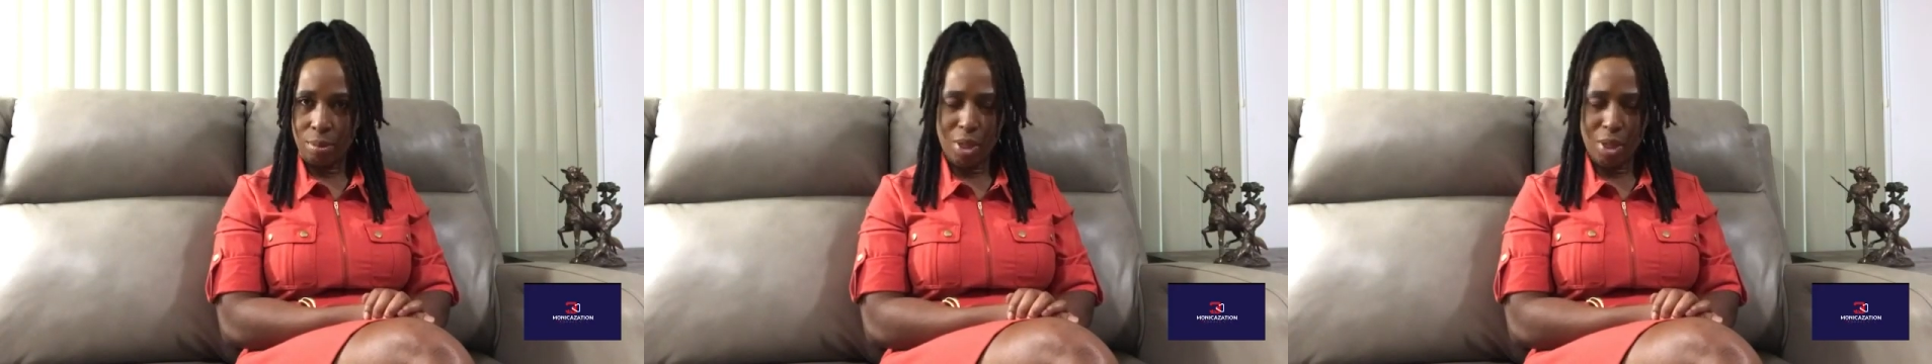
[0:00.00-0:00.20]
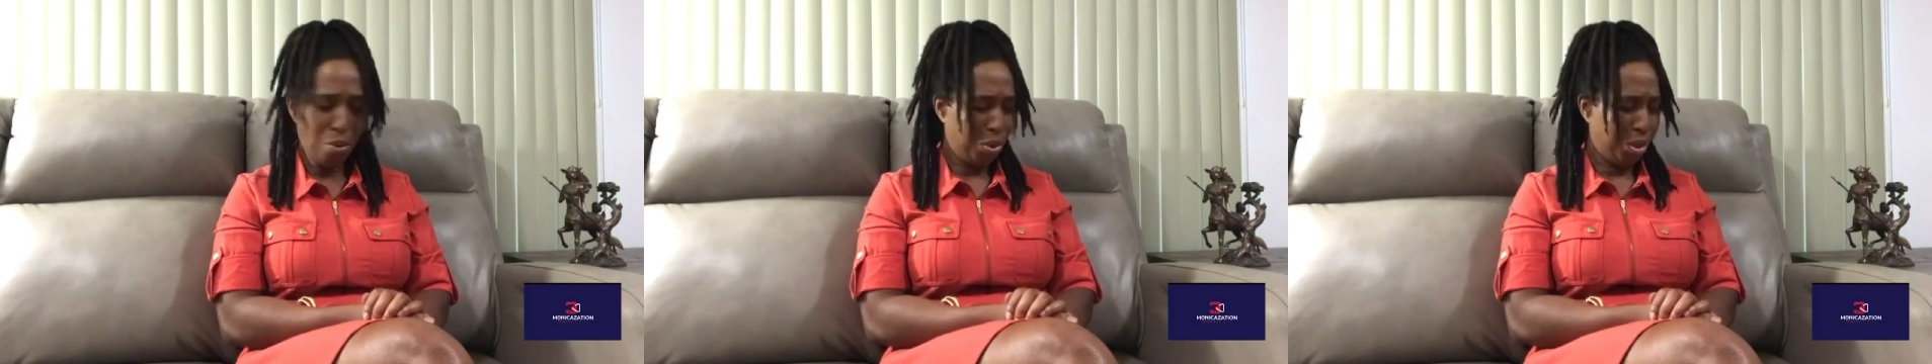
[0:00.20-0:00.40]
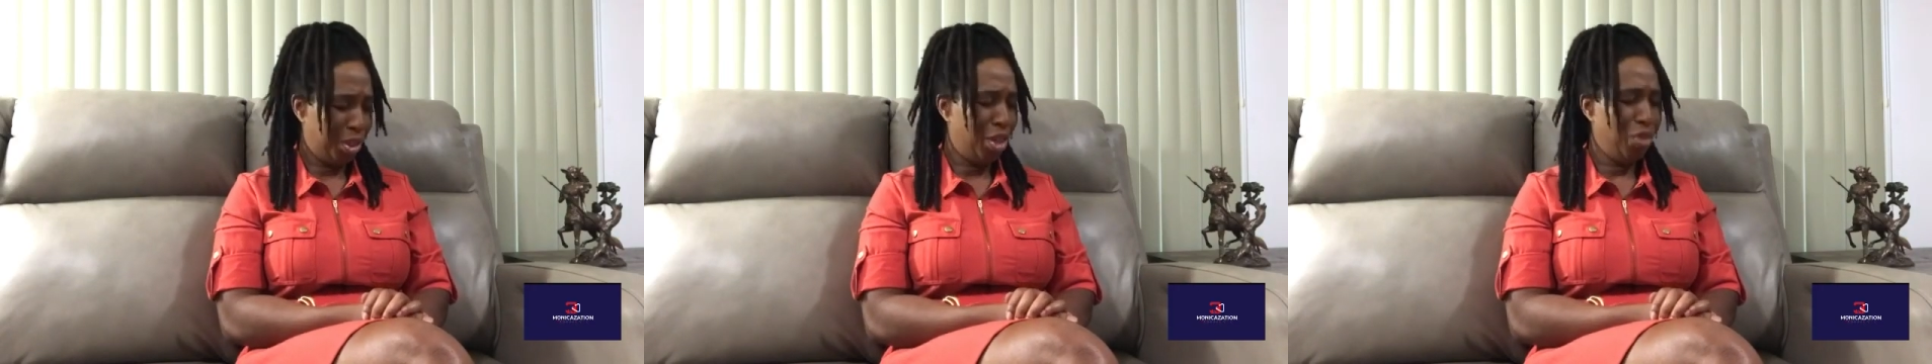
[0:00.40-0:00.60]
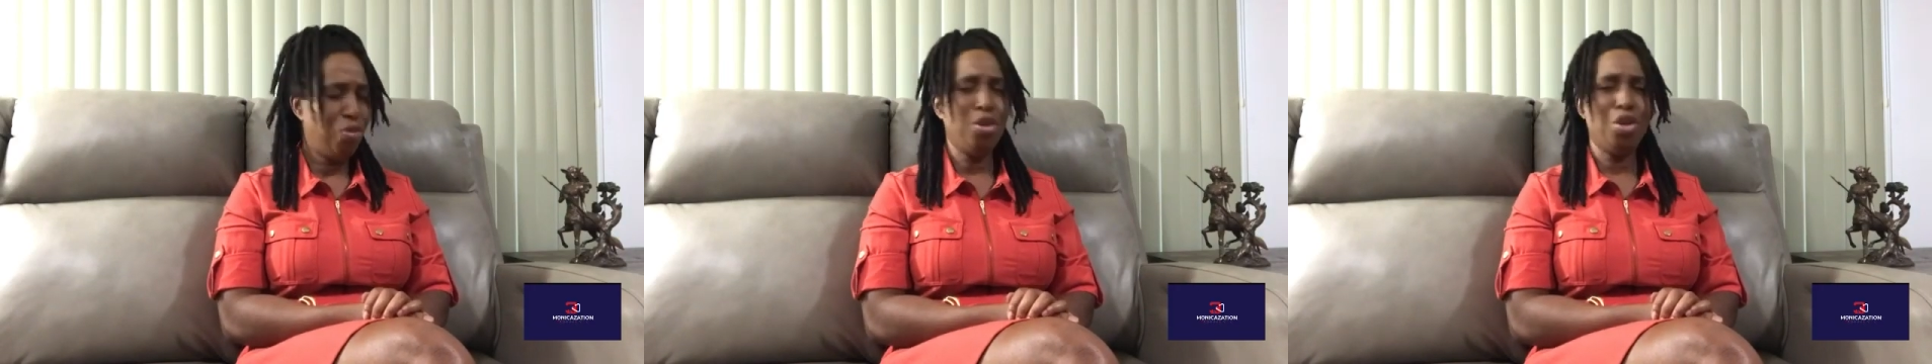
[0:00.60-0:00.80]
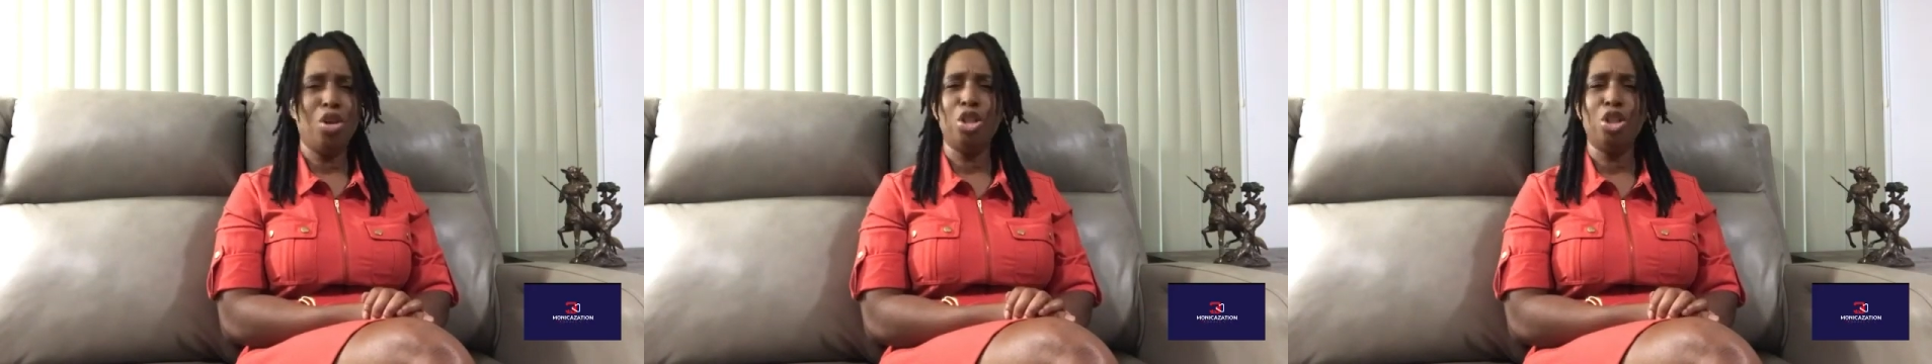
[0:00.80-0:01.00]
They will give
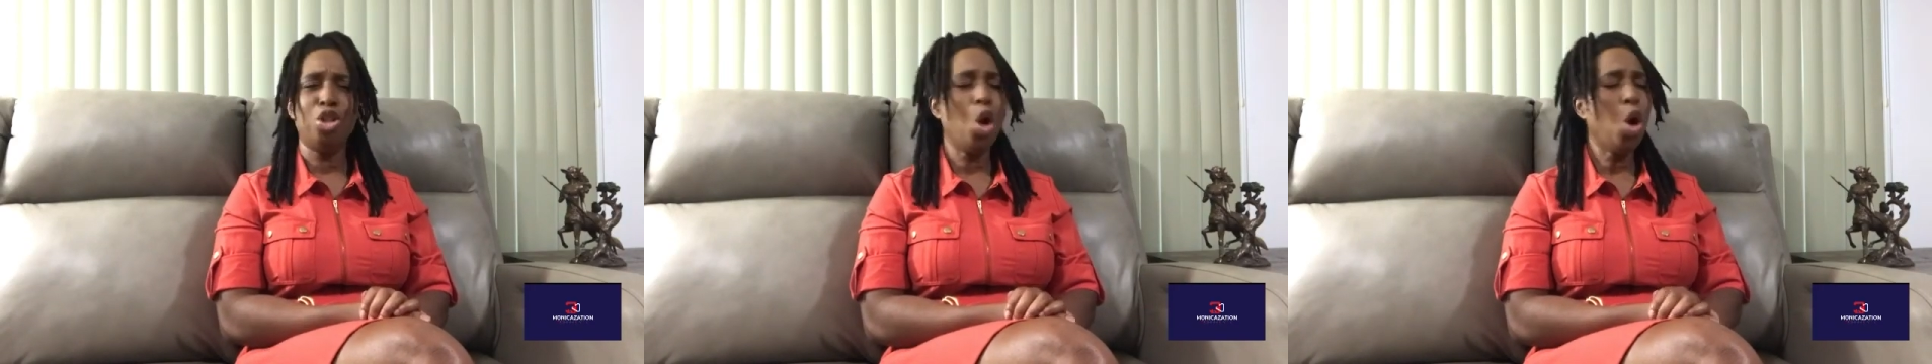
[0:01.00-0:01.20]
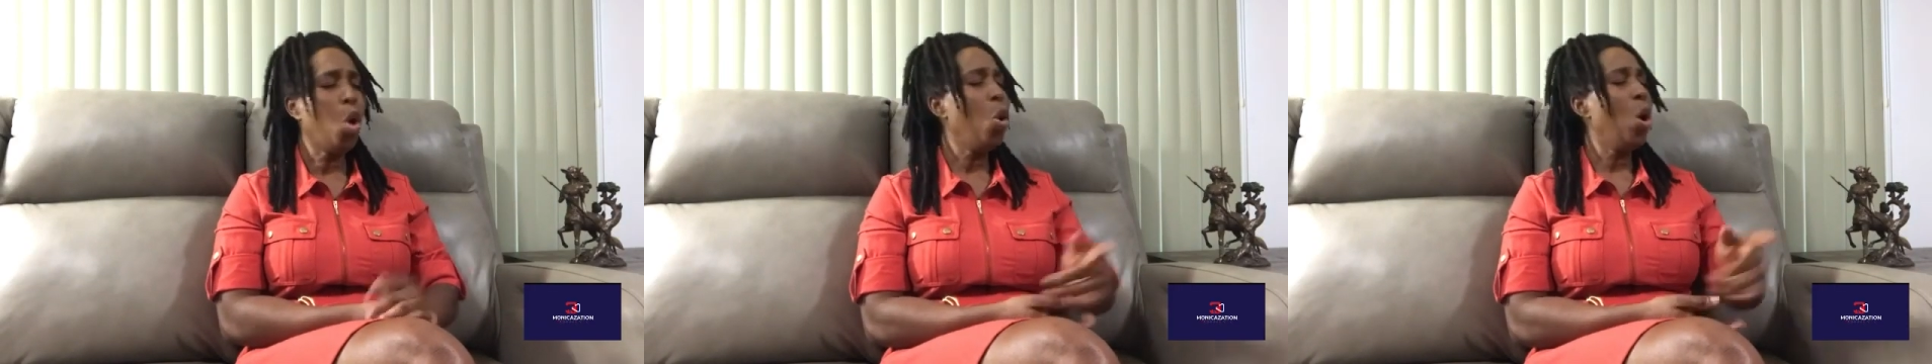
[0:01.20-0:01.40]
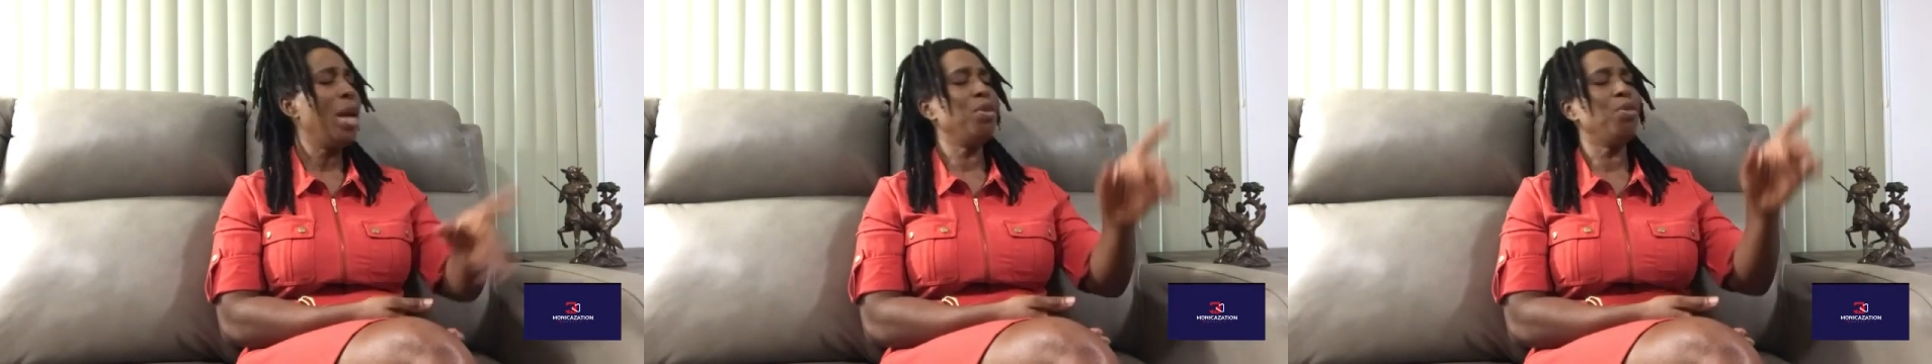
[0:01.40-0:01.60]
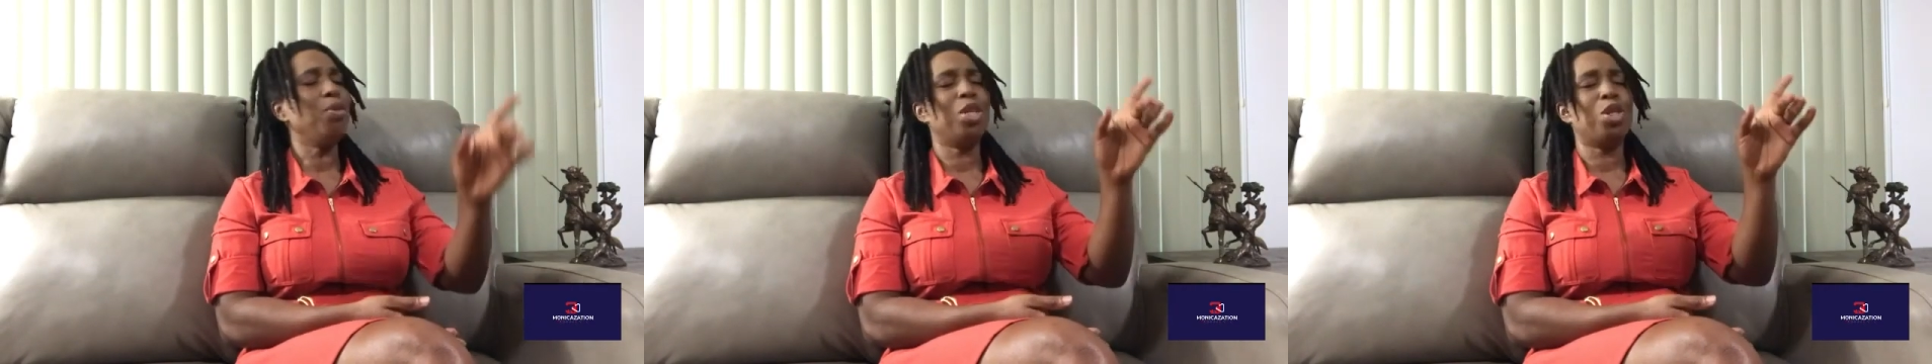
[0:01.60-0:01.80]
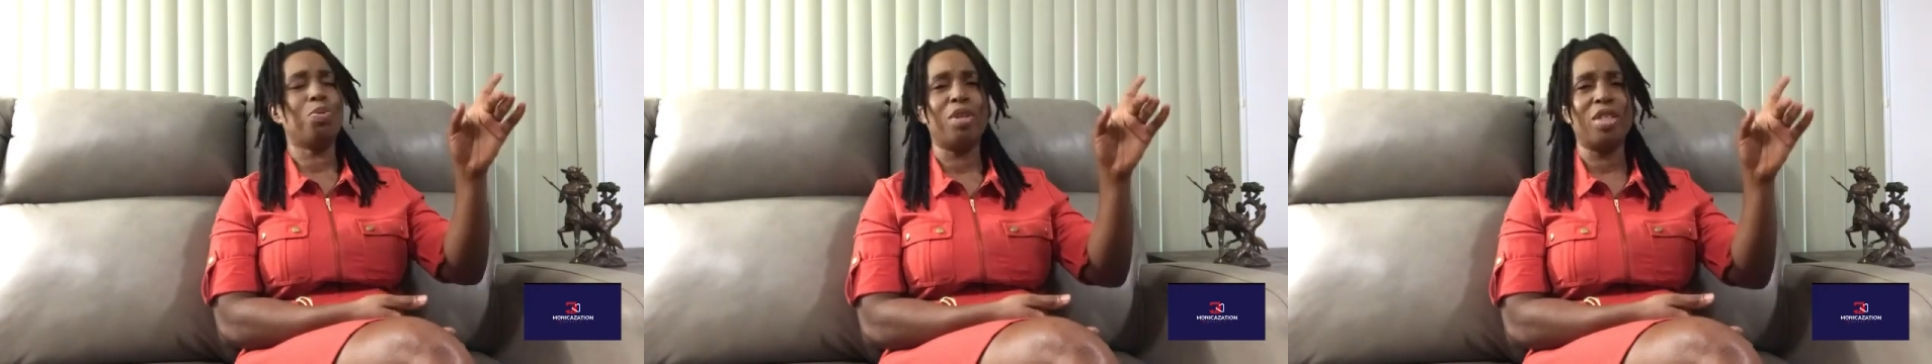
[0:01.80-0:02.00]
you the history. Oh, I know
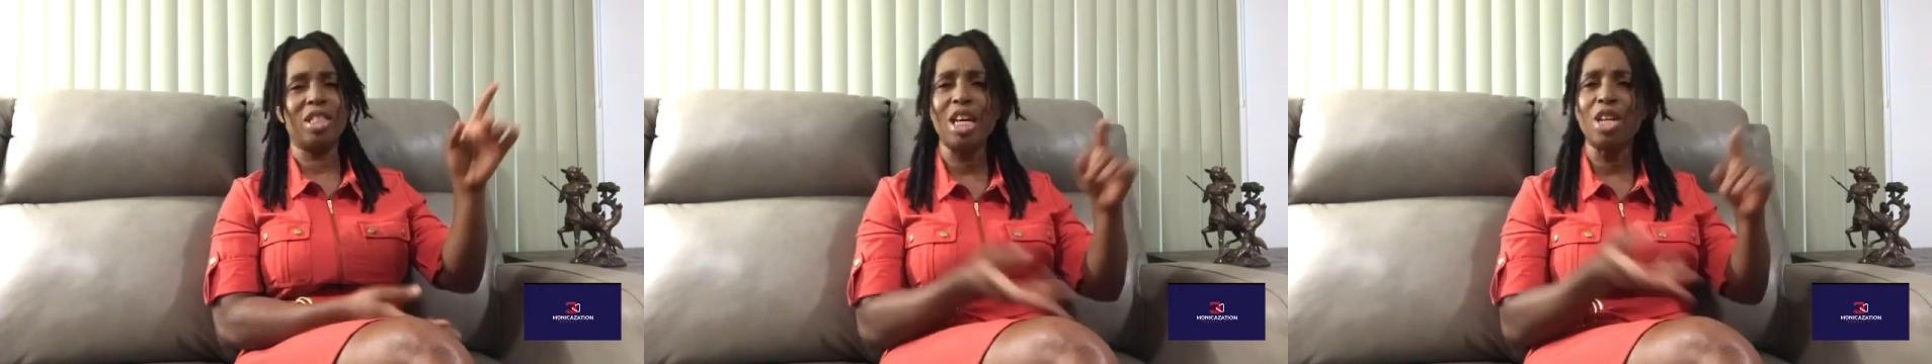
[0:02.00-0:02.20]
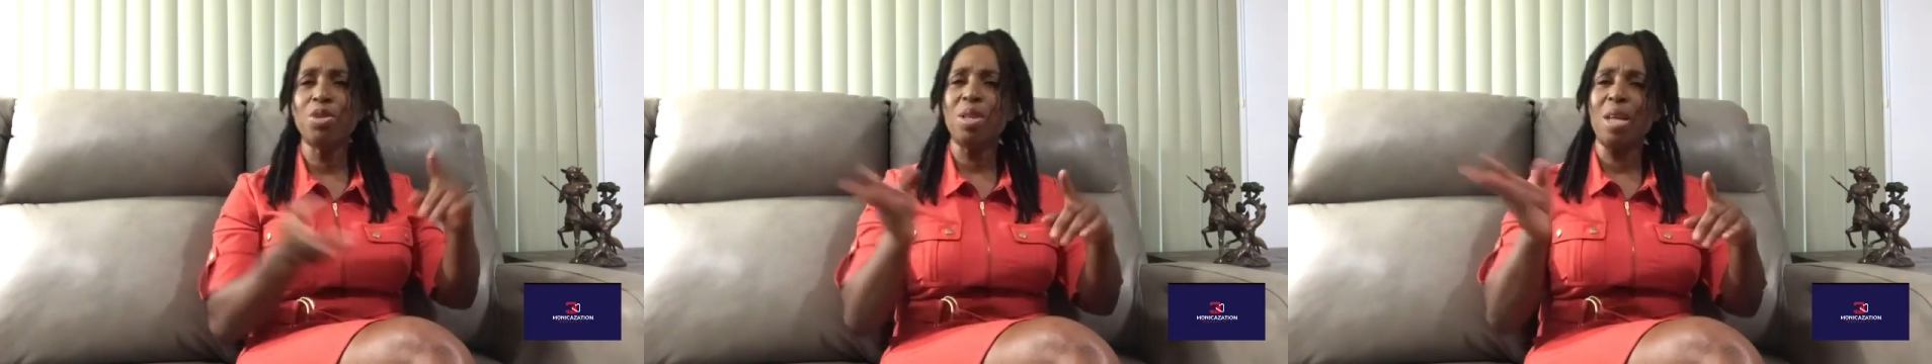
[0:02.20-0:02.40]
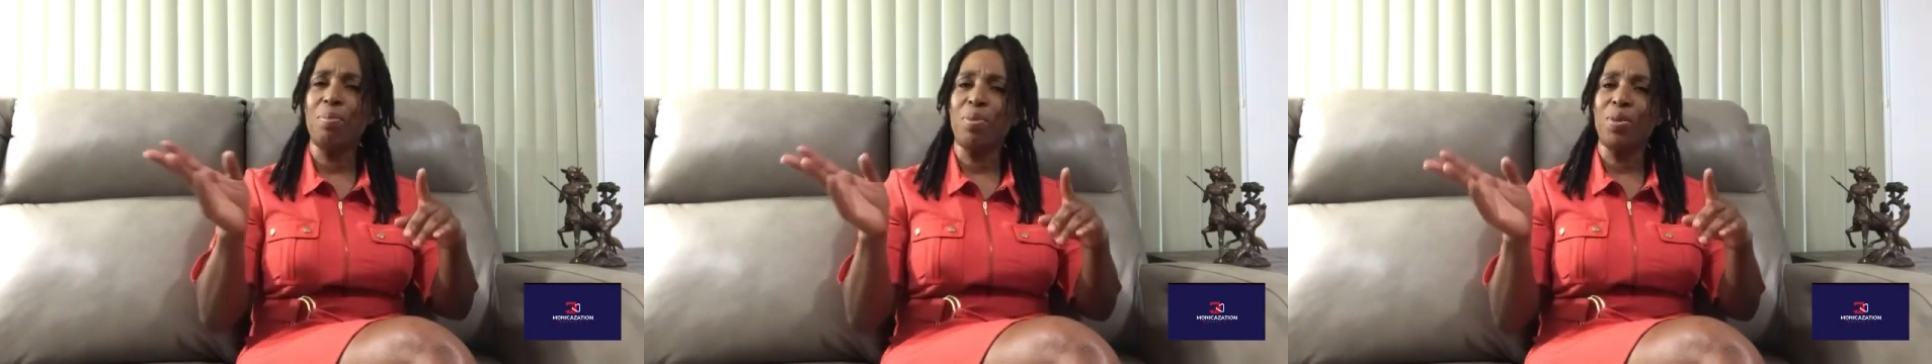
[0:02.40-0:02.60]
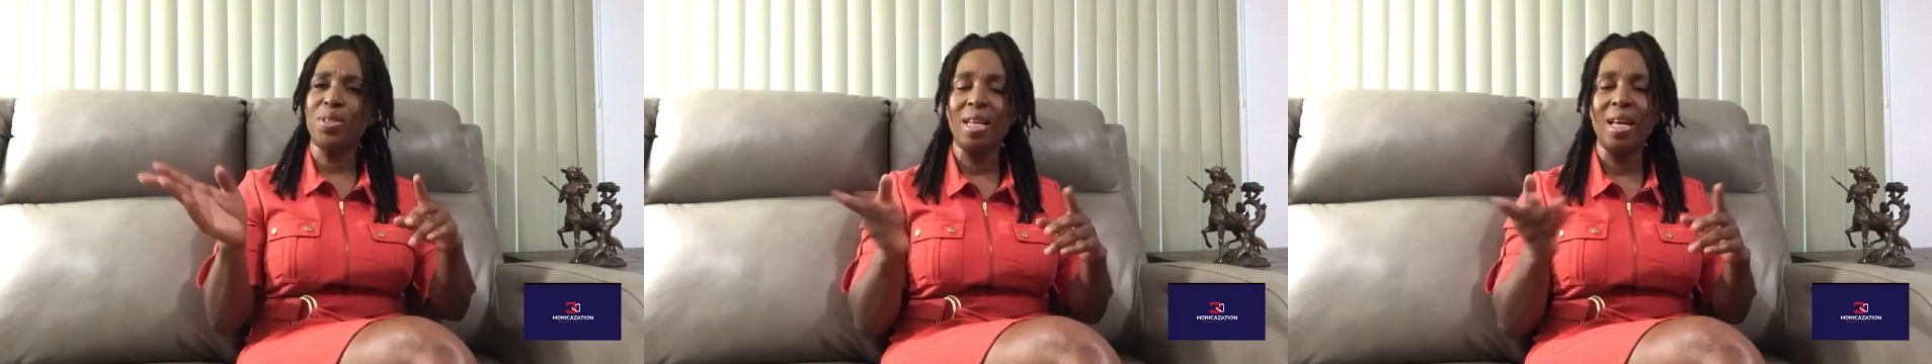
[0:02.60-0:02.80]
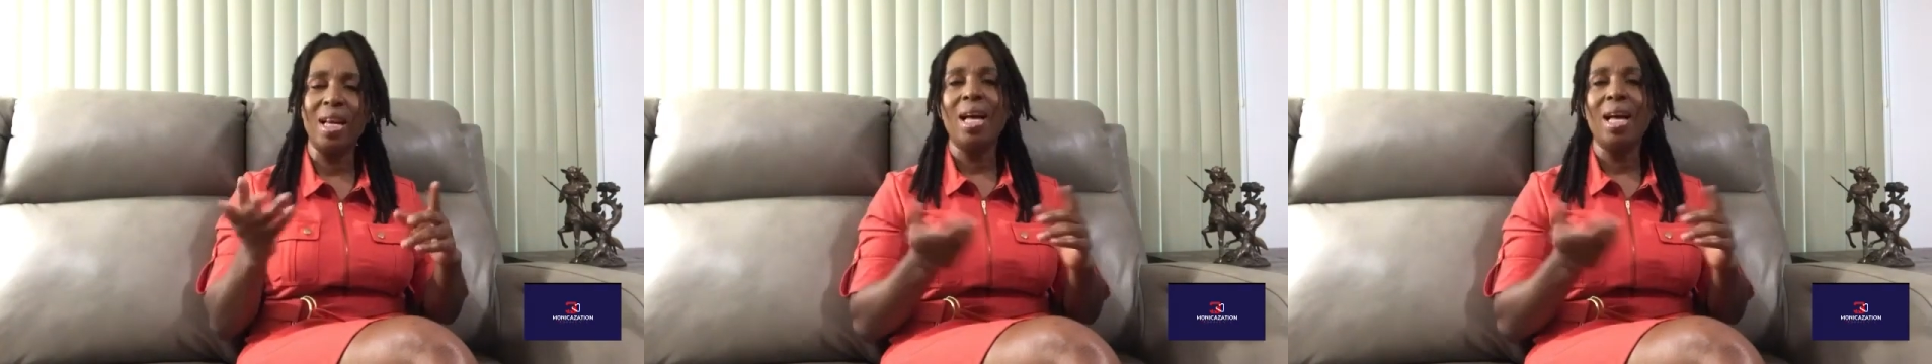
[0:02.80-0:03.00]
this person, I know that person.